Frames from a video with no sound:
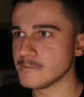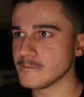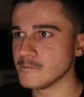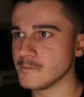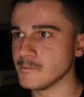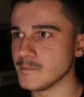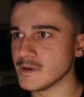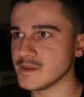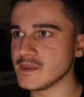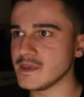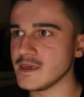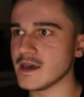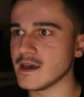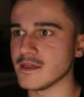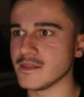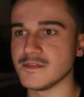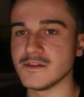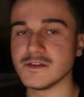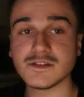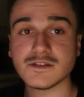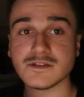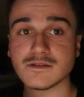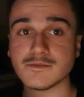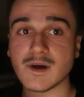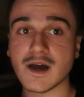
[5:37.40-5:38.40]
But yeah,
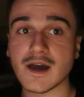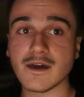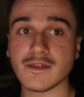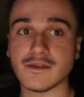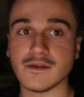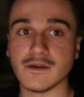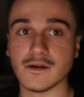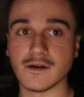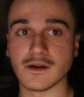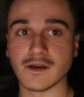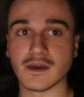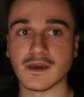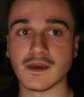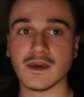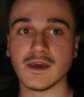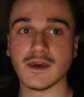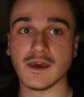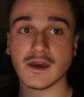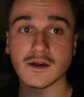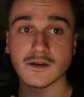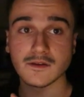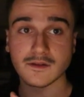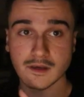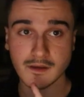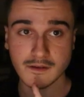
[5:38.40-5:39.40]
this is my theory.
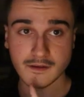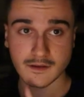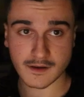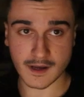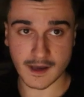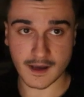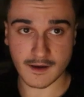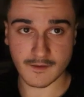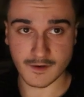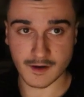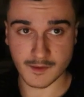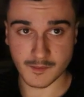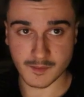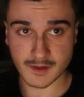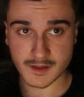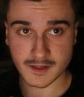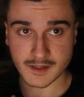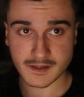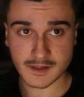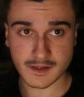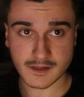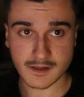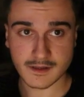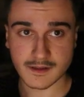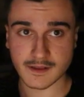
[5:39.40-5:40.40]
He could either have an
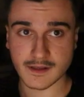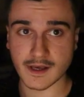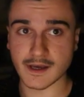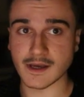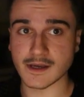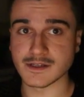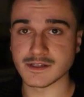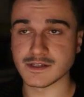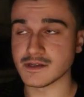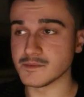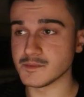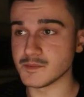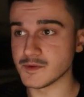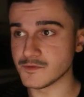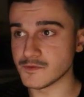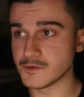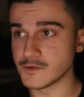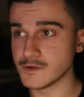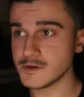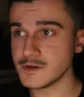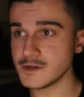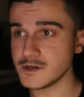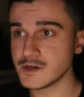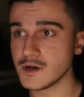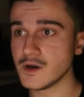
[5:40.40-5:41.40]
ability, like I said
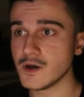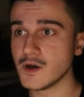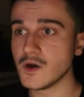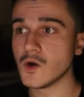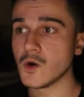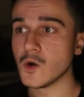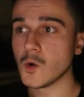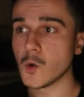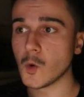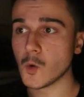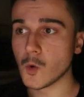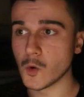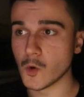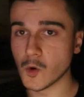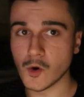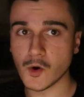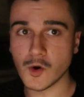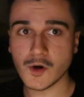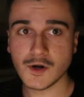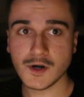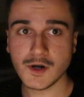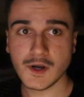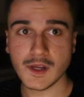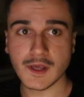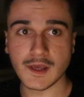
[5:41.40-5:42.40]
before,
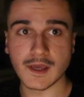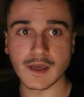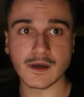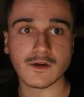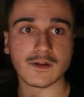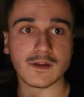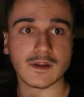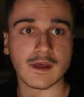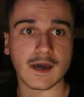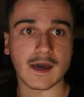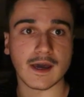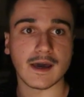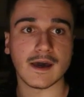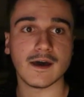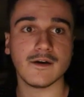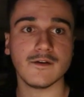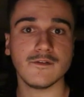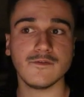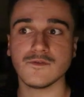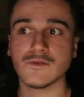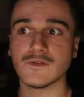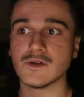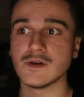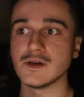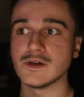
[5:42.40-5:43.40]
or he could have
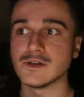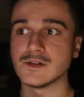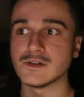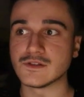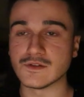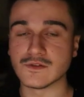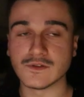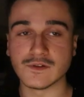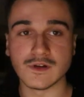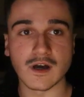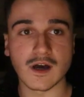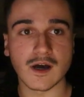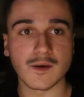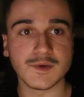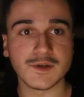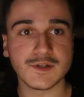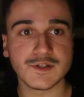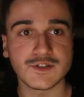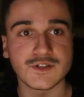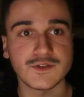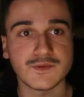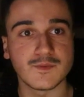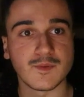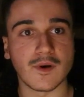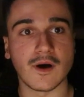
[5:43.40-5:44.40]
tsunamis
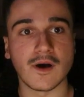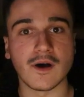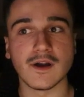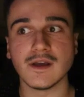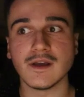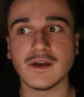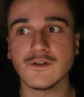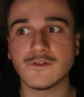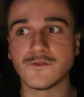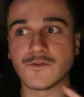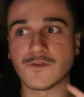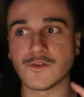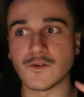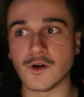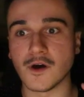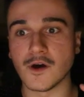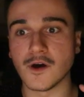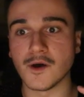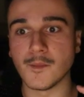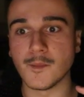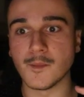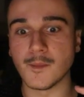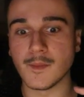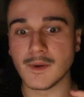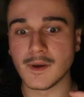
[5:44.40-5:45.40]
spawning
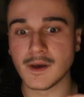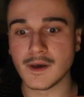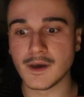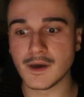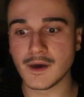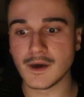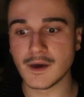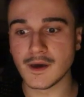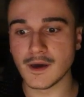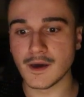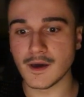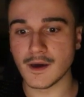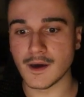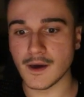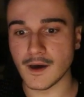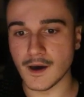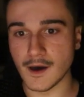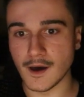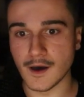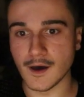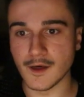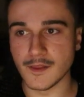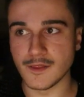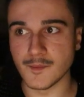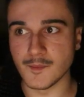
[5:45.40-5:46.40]
from
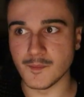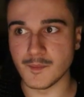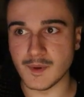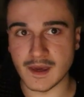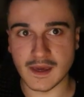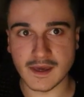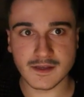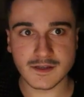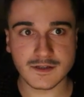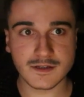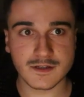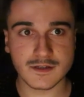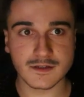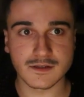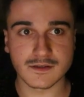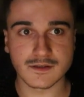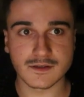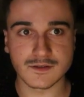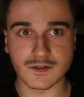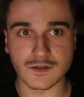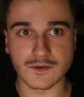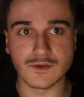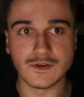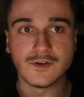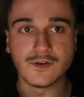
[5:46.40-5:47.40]
the base,
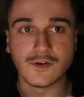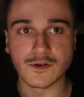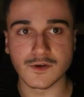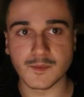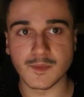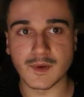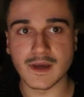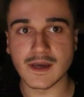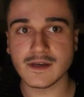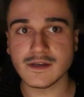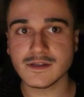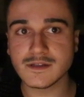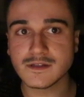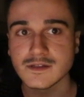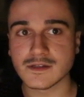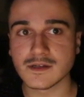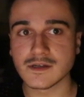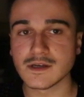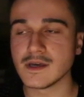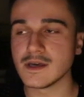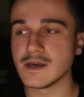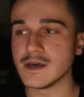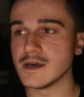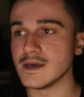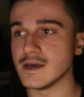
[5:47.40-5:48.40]
so your base,
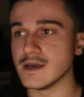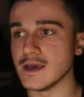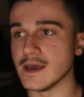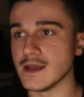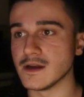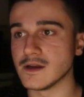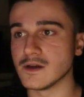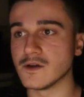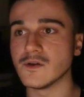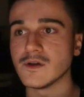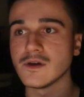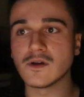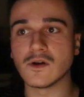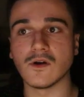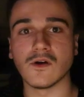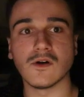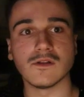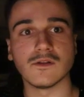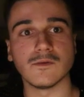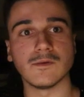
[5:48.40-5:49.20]
and going all the